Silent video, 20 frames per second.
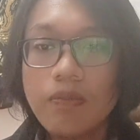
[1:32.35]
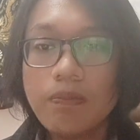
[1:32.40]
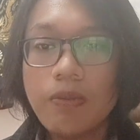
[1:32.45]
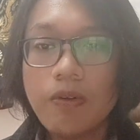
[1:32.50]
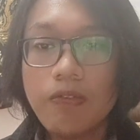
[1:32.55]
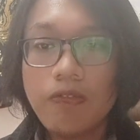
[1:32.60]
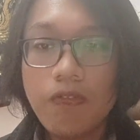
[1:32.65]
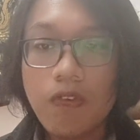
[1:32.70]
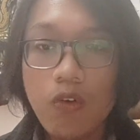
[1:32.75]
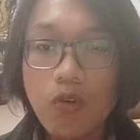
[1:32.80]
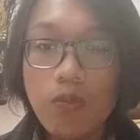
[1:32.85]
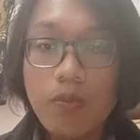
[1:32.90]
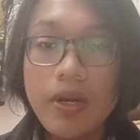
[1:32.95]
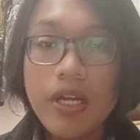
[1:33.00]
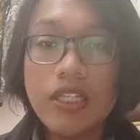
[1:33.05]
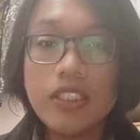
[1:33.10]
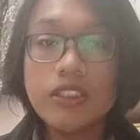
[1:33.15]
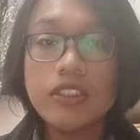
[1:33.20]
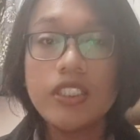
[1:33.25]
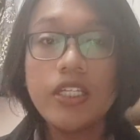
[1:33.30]

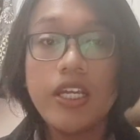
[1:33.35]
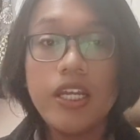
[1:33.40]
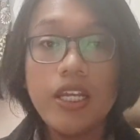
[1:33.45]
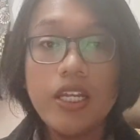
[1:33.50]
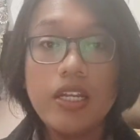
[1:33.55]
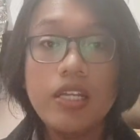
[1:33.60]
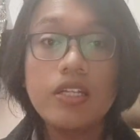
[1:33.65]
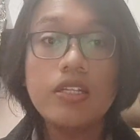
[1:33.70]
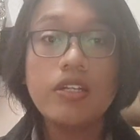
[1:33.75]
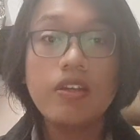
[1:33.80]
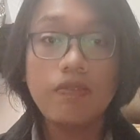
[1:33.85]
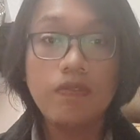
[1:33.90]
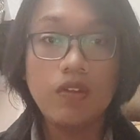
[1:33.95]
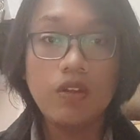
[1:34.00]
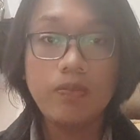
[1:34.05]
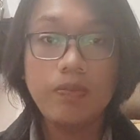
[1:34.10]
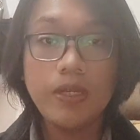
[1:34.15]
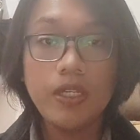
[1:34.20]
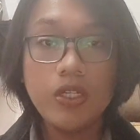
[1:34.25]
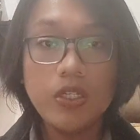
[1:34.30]
performance in
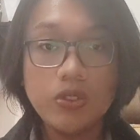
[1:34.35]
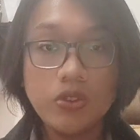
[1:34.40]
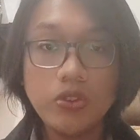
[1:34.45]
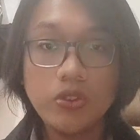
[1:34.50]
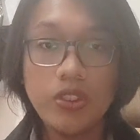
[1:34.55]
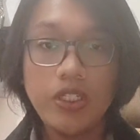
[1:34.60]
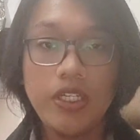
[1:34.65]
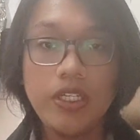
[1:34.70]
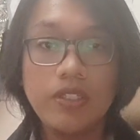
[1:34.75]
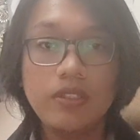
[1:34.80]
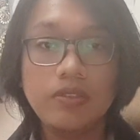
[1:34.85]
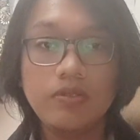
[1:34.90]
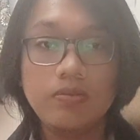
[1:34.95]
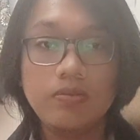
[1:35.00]
developing country.